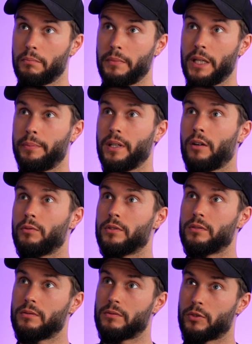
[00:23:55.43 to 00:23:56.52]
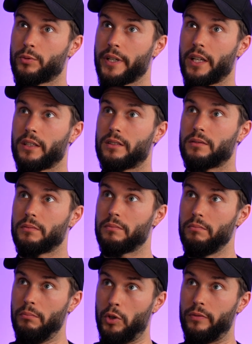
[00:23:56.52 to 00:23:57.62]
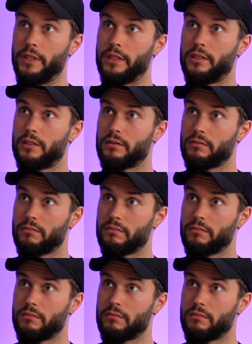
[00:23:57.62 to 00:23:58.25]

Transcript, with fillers: Maybe I would create movies.